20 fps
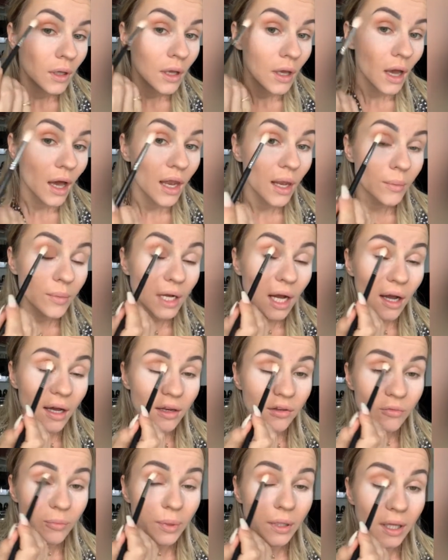I'm kind
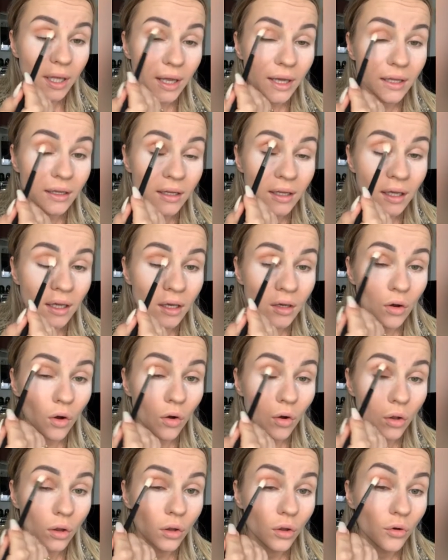of blending
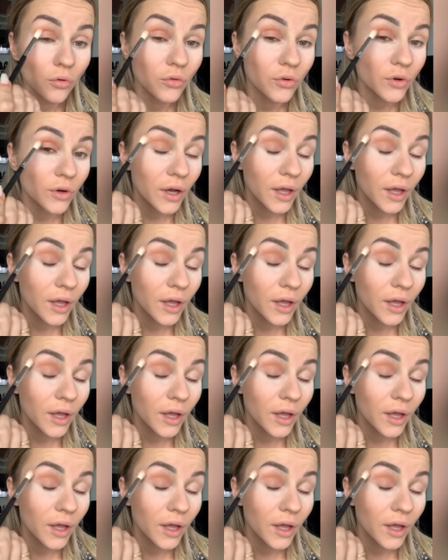all over